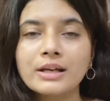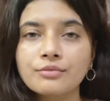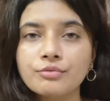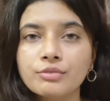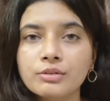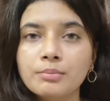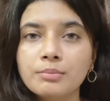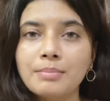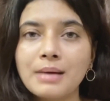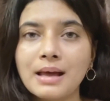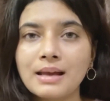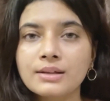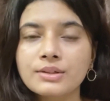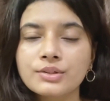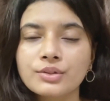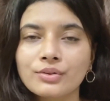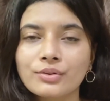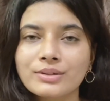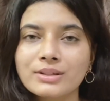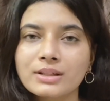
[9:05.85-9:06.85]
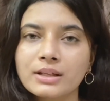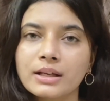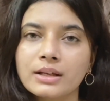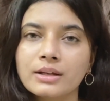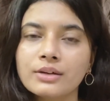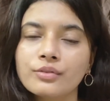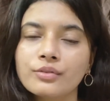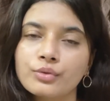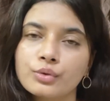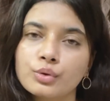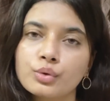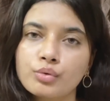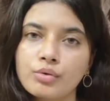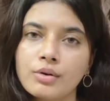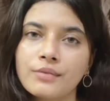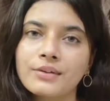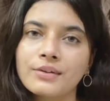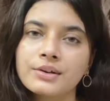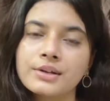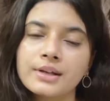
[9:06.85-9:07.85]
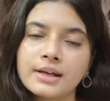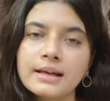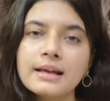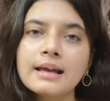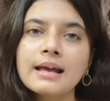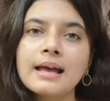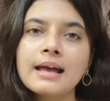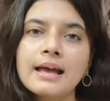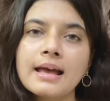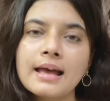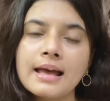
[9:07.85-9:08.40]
that it will balance your skin throughout the day.